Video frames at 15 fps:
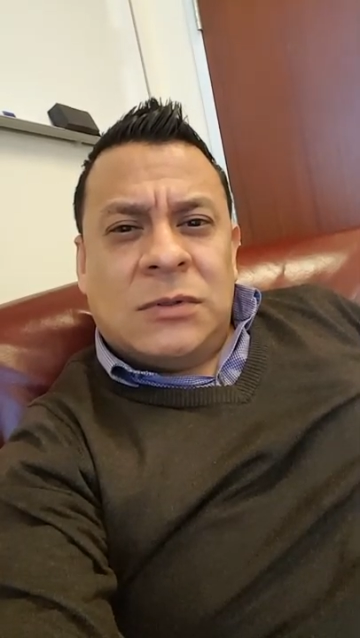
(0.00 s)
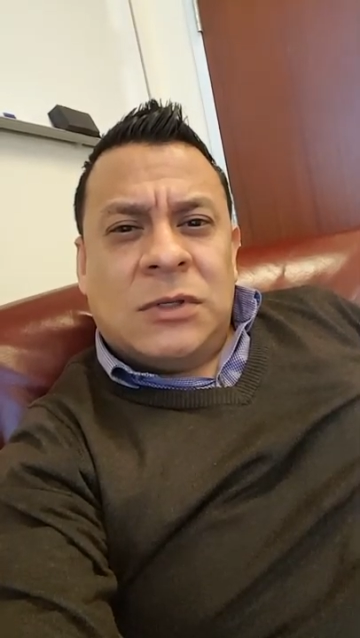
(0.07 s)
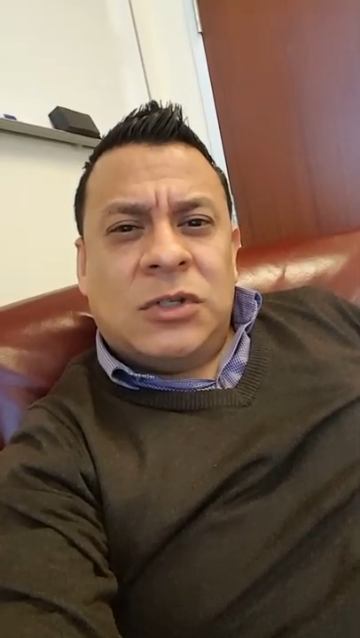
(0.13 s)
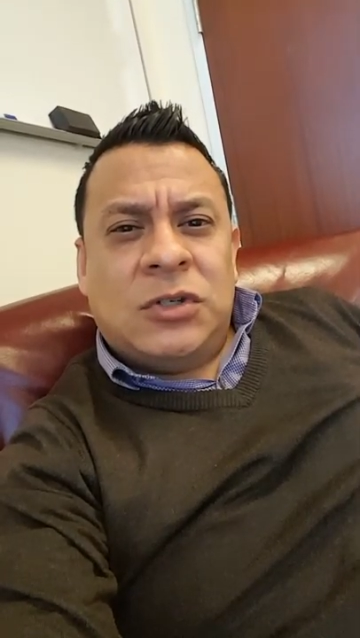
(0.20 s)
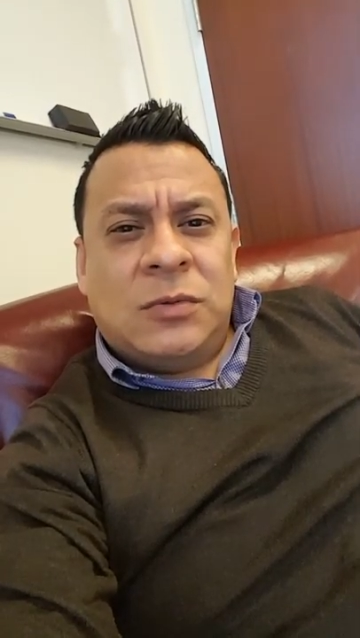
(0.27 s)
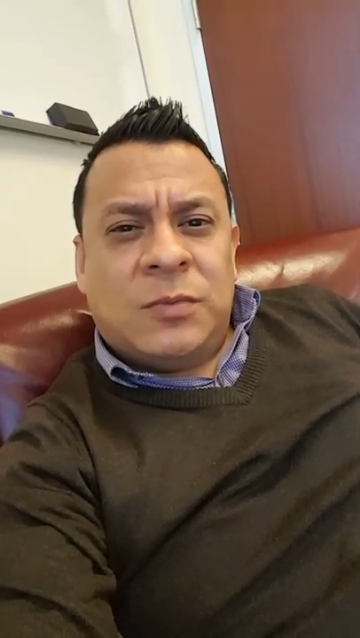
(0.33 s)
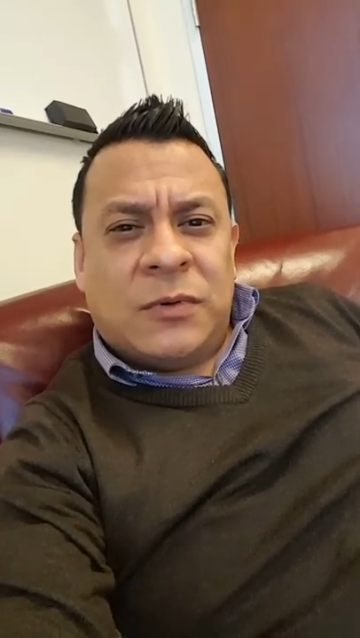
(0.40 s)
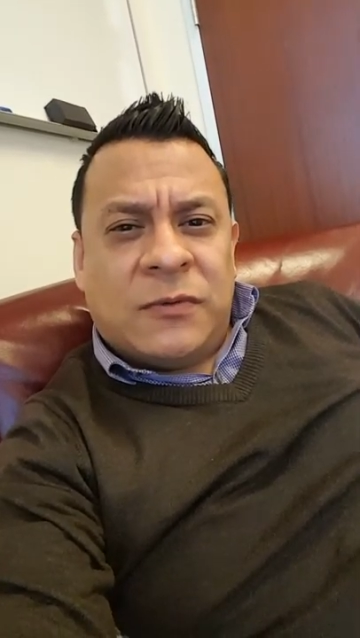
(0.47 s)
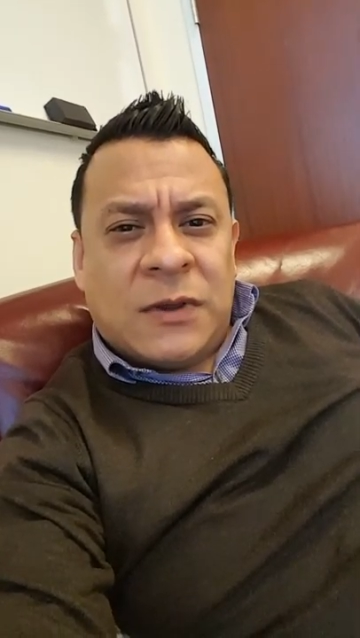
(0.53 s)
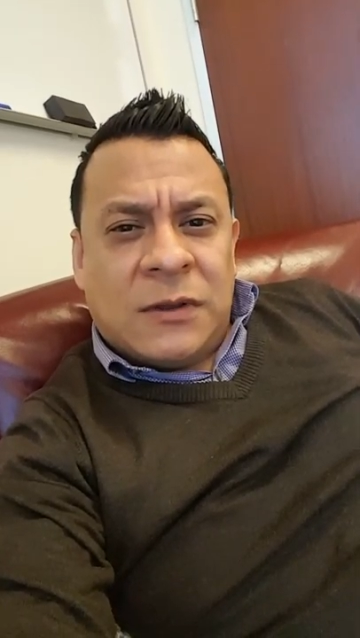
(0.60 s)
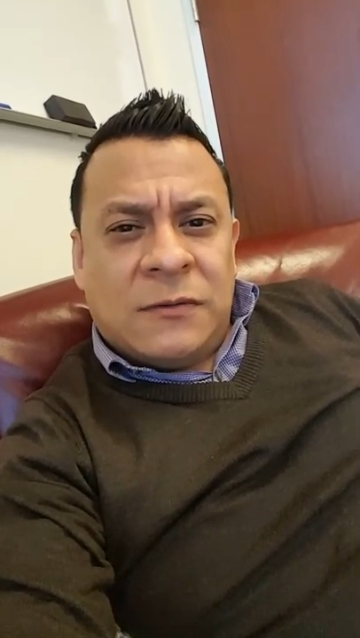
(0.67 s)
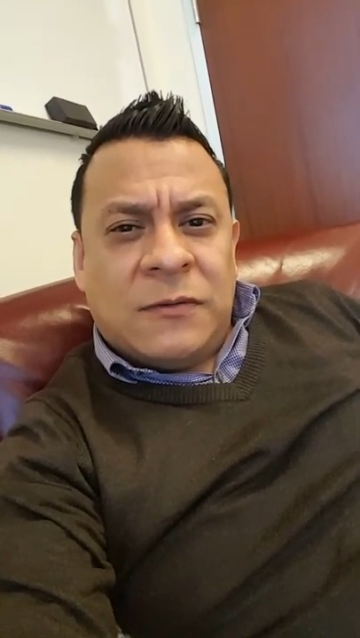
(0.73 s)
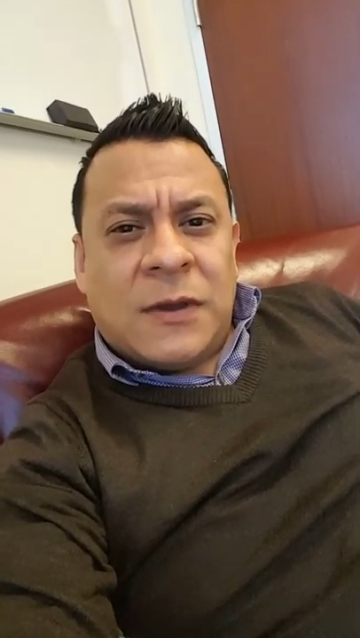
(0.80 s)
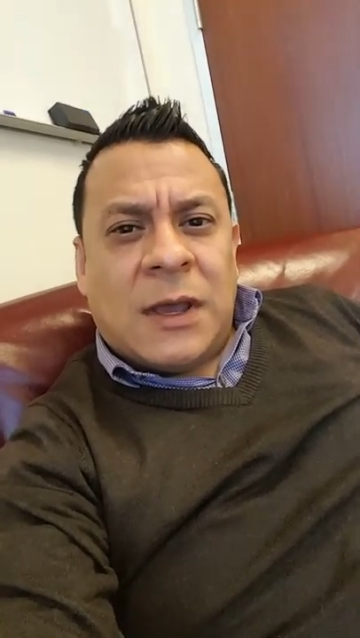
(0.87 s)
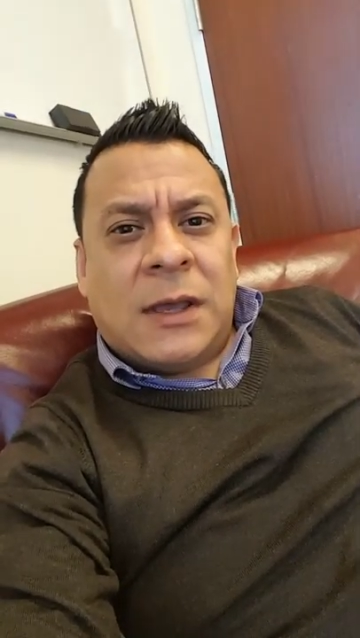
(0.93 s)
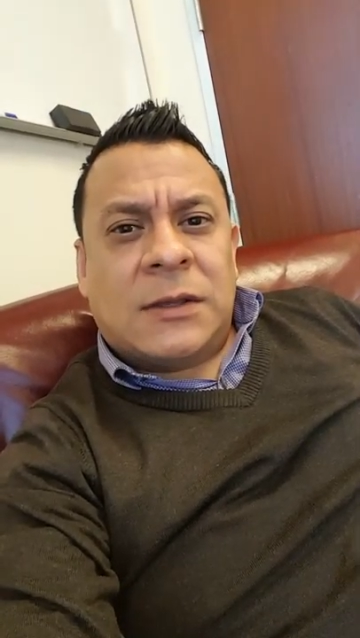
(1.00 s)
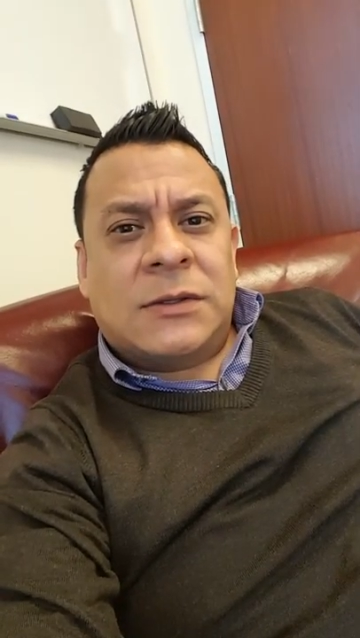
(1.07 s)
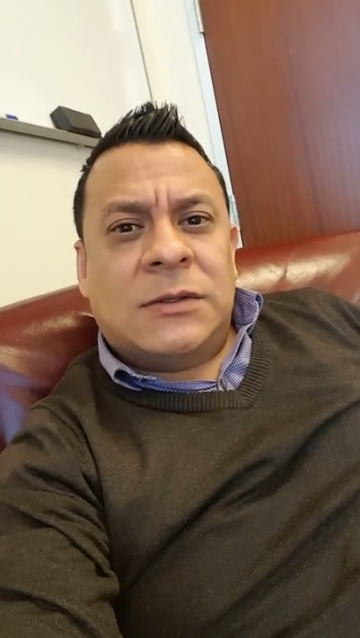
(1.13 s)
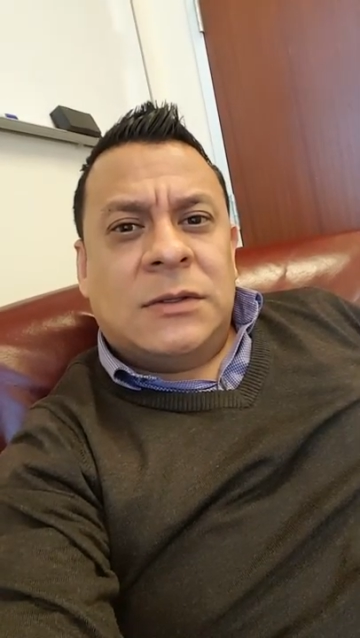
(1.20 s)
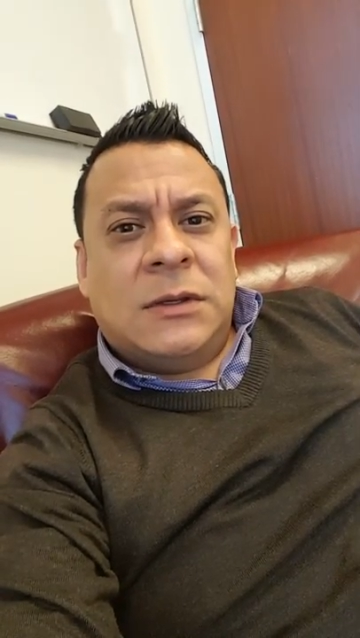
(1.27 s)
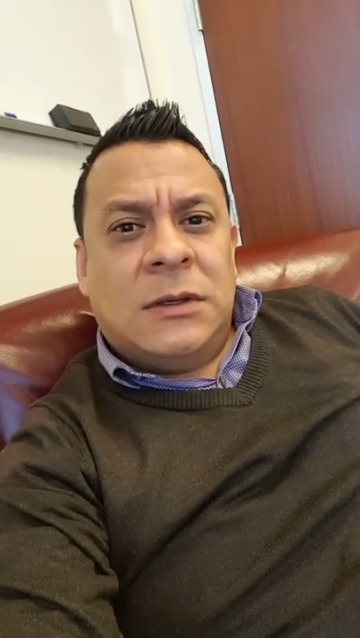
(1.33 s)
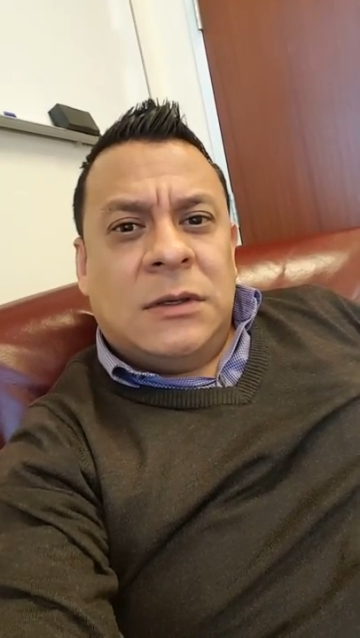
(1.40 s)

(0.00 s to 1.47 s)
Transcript: They should provide facts.